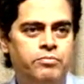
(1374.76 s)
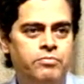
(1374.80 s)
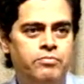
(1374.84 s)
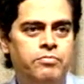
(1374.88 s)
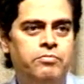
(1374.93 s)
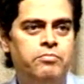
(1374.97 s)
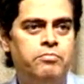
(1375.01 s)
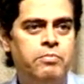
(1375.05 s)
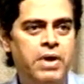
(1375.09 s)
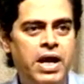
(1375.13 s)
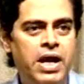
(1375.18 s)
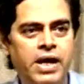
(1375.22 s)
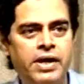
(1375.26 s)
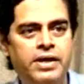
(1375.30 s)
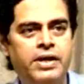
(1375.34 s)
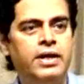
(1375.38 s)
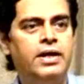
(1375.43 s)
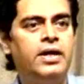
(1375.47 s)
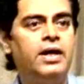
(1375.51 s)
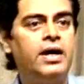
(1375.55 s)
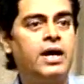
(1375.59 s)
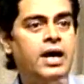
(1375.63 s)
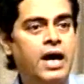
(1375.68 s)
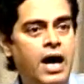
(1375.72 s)

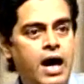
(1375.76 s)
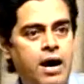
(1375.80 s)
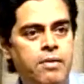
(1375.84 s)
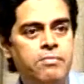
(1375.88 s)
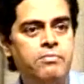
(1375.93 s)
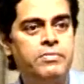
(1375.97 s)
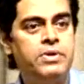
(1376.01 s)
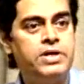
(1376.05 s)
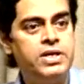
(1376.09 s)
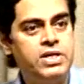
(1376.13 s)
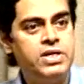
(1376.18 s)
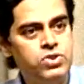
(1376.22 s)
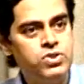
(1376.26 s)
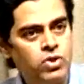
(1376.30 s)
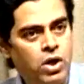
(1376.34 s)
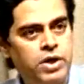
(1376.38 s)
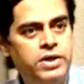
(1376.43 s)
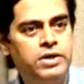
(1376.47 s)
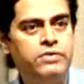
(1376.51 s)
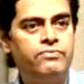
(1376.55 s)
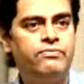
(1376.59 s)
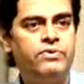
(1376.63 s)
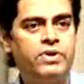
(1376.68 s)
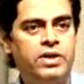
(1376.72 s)
melting cum
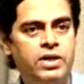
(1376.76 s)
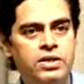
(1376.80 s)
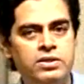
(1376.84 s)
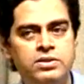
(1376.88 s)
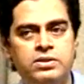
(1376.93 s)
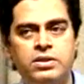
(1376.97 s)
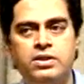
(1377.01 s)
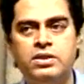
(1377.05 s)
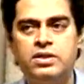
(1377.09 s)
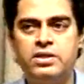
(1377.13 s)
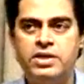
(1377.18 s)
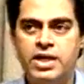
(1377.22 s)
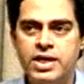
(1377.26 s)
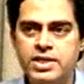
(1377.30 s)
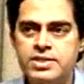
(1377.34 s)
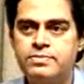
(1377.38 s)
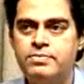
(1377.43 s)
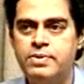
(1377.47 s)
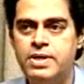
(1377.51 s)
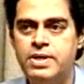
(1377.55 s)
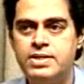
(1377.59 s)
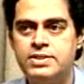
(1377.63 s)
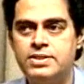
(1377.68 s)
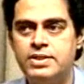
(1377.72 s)
resolidification takes
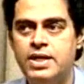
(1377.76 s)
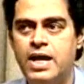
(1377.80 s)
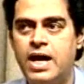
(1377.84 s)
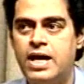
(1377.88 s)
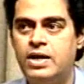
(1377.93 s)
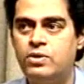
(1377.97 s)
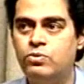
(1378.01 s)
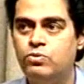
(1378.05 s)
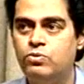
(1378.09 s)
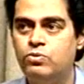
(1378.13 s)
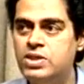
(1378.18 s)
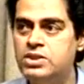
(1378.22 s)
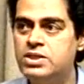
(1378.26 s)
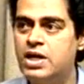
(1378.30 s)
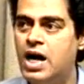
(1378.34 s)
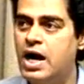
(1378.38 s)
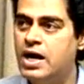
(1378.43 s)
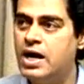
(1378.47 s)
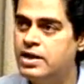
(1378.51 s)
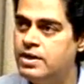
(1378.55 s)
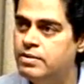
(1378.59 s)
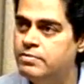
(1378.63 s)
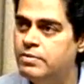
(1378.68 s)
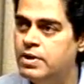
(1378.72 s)
place, and which
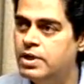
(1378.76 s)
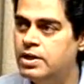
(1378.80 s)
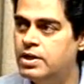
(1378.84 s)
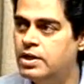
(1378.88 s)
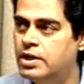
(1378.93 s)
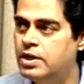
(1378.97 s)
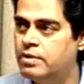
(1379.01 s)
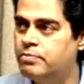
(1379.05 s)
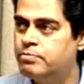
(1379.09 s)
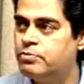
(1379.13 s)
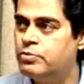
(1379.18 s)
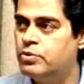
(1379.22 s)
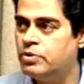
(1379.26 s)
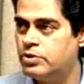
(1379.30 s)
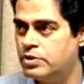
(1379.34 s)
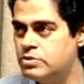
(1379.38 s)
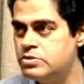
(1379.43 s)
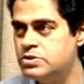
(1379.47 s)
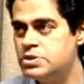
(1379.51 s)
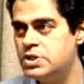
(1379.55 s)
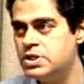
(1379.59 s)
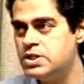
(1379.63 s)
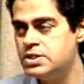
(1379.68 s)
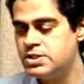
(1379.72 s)
ultimately
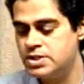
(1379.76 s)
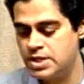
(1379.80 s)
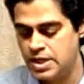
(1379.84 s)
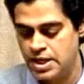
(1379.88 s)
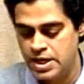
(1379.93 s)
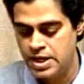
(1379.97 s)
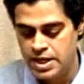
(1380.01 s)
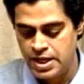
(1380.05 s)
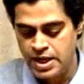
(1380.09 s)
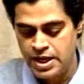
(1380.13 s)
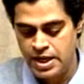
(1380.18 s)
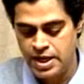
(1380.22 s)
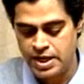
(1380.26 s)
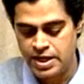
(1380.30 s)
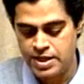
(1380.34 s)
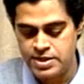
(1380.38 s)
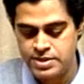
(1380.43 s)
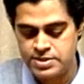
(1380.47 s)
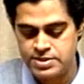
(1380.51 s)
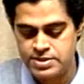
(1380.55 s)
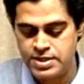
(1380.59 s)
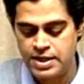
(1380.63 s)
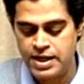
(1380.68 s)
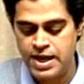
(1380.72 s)
produces a
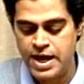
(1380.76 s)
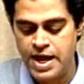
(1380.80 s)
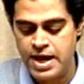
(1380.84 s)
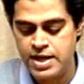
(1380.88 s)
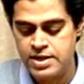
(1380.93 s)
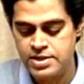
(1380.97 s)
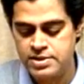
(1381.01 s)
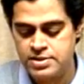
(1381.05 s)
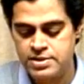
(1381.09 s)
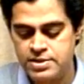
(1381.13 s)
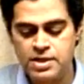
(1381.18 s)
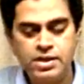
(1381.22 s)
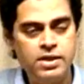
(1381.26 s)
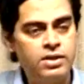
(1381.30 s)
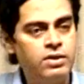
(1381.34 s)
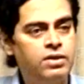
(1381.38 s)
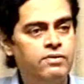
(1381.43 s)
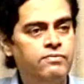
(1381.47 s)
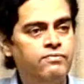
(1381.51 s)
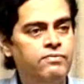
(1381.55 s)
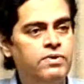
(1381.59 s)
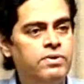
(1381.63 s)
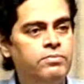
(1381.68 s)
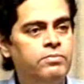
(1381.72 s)
crystalline silicon
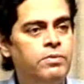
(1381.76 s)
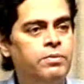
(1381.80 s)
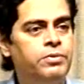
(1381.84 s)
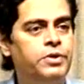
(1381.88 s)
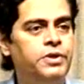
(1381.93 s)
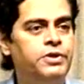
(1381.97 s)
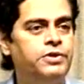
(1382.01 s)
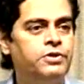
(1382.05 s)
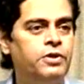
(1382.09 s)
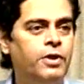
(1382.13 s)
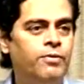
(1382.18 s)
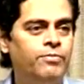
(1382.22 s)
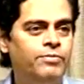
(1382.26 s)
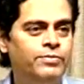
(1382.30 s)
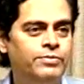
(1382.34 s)
film on the top.